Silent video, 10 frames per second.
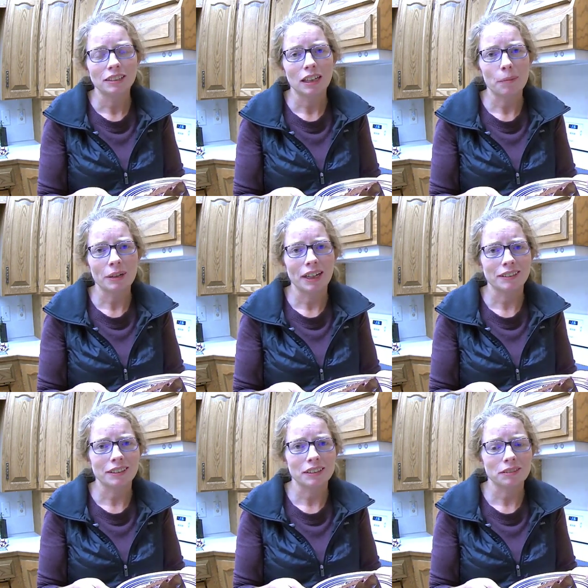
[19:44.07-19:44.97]
I've been
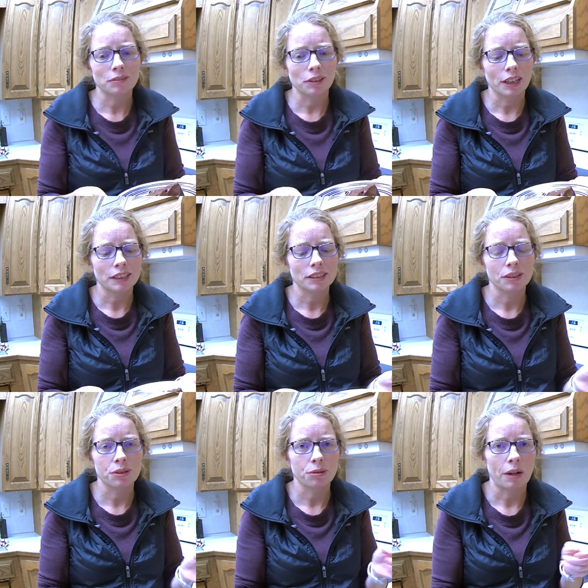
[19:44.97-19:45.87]
at this for less
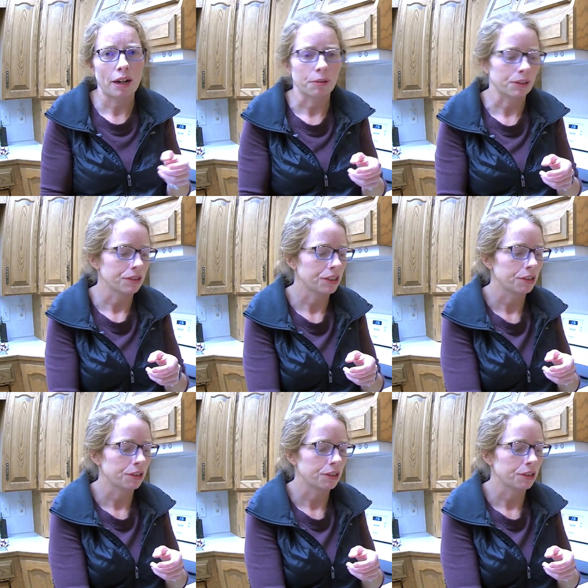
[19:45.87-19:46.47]
than 2 hours,